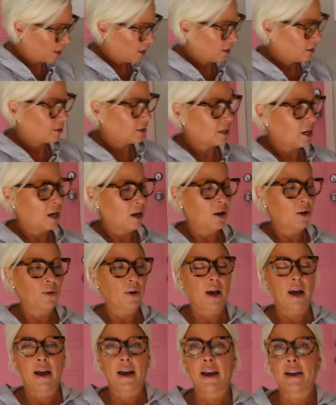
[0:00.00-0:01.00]

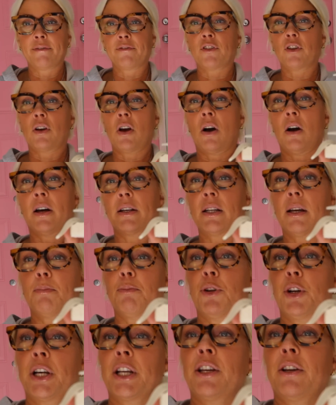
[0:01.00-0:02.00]
So I've got a
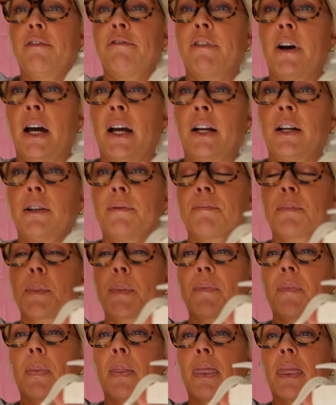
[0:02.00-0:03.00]
pretty good fire.
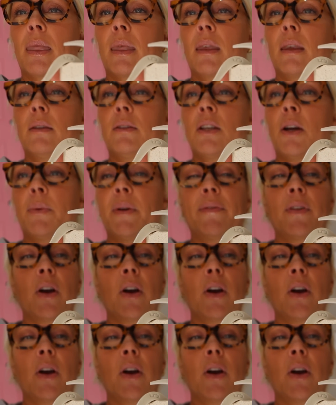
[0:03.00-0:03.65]
So we've